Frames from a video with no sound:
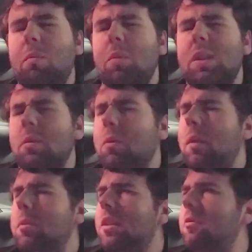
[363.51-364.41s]
what's the word
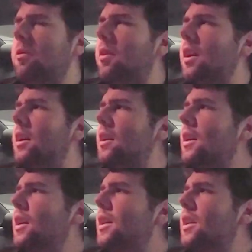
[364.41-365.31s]
I'm looking for? Uh
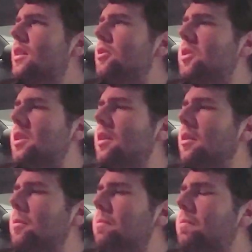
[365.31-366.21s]
you
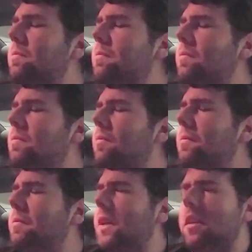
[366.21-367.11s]
still
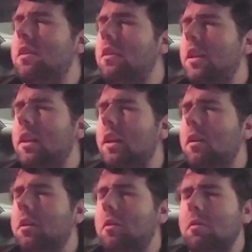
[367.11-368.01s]
like you still got the
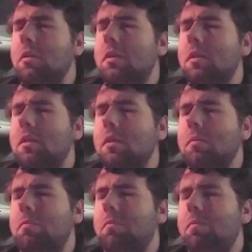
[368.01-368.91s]
characters to